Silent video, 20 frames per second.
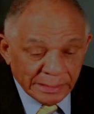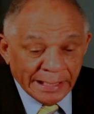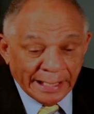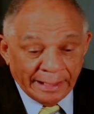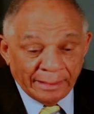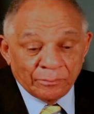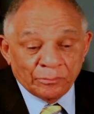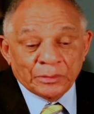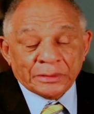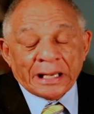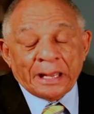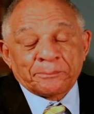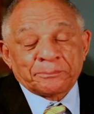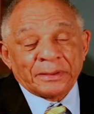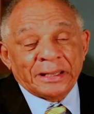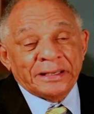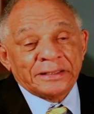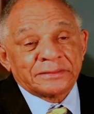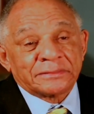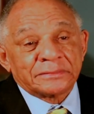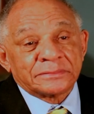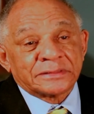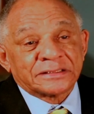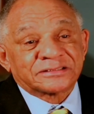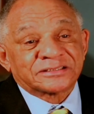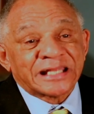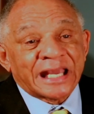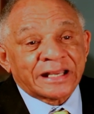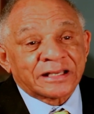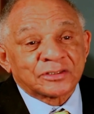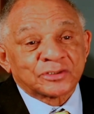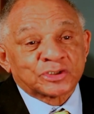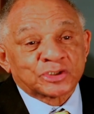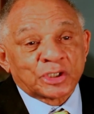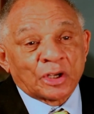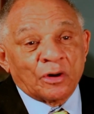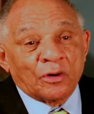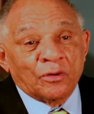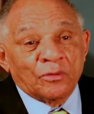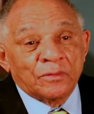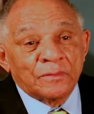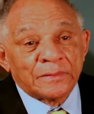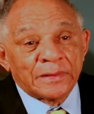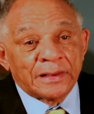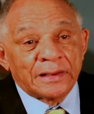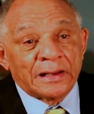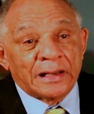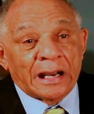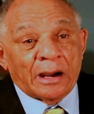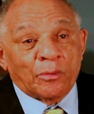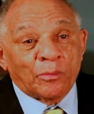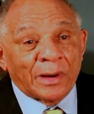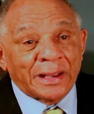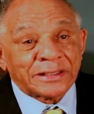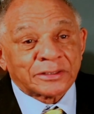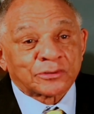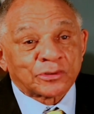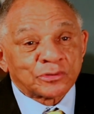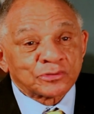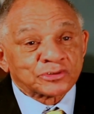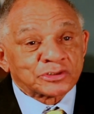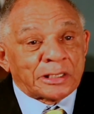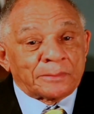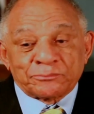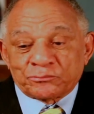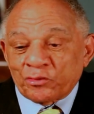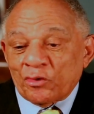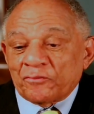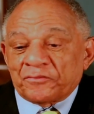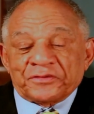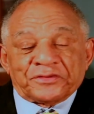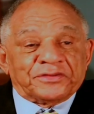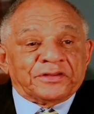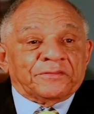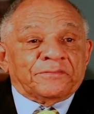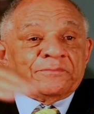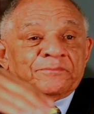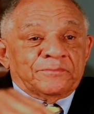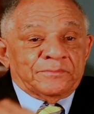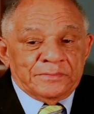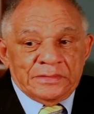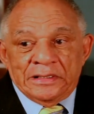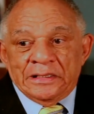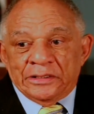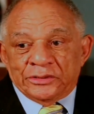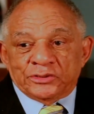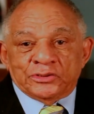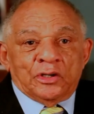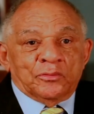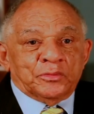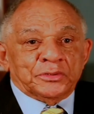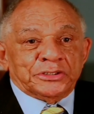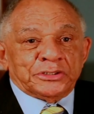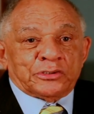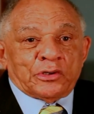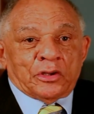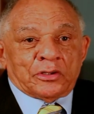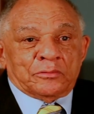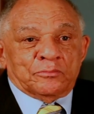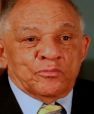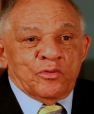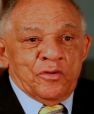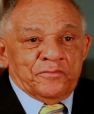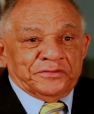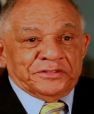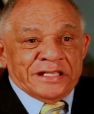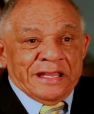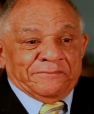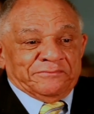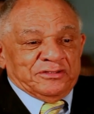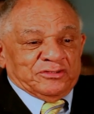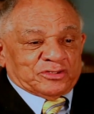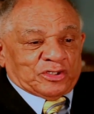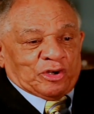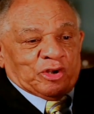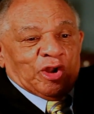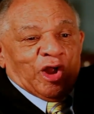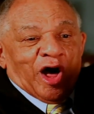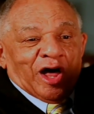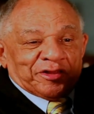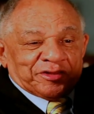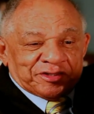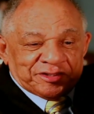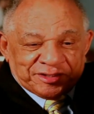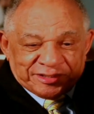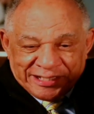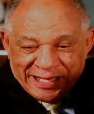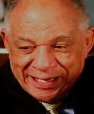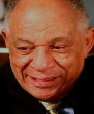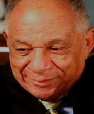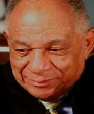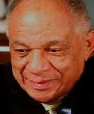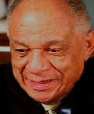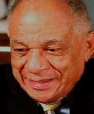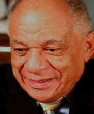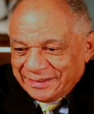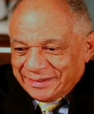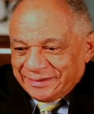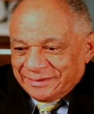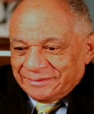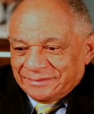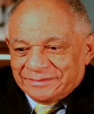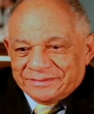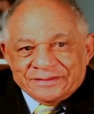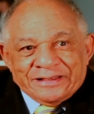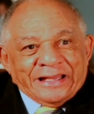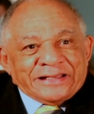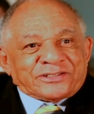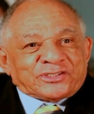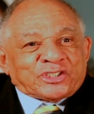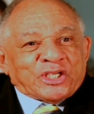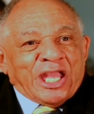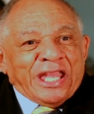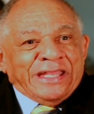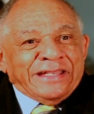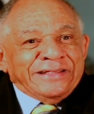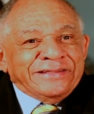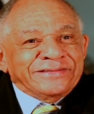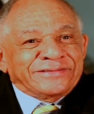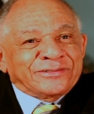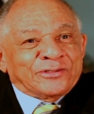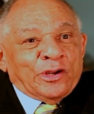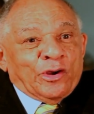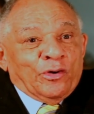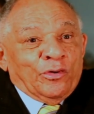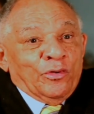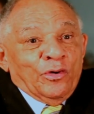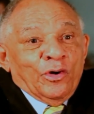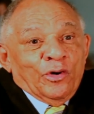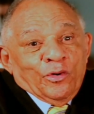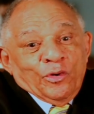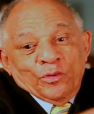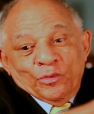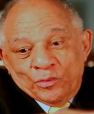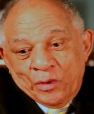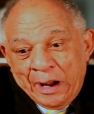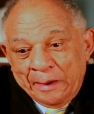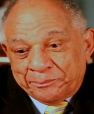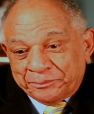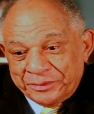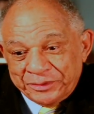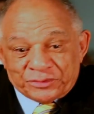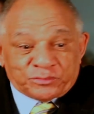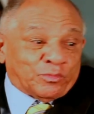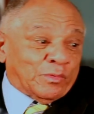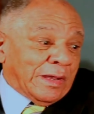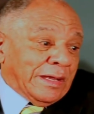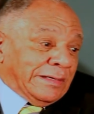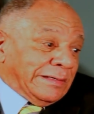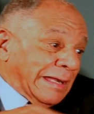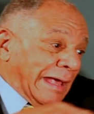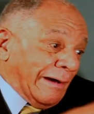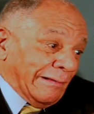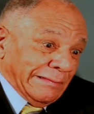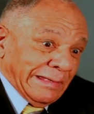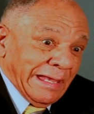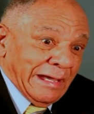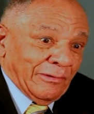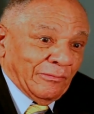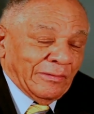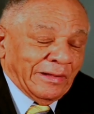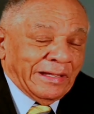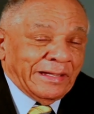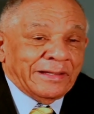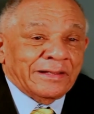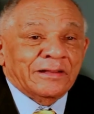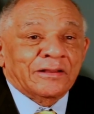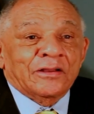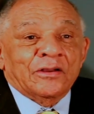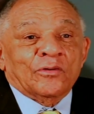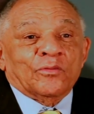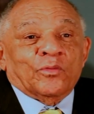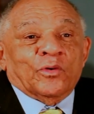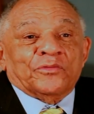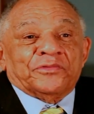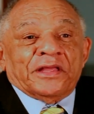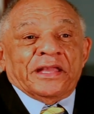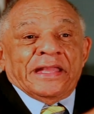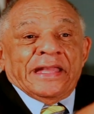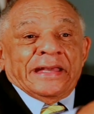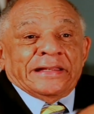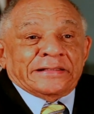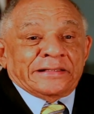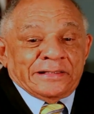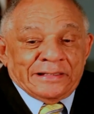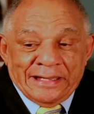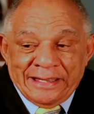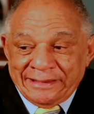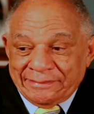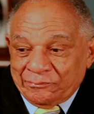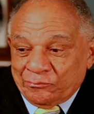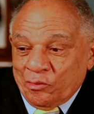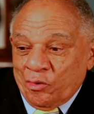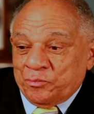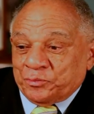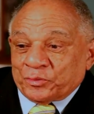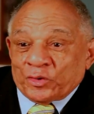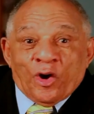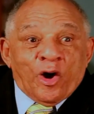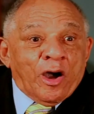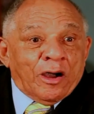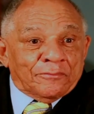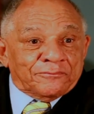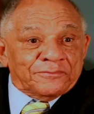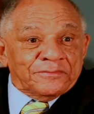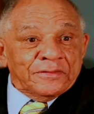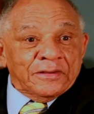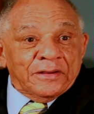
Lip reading: yeah, when I played the second show, a white girl jumped over you know when you go to a movie and you have these cloth tape, like chains, you know, up this way and down that way? Well, they had it like roped off.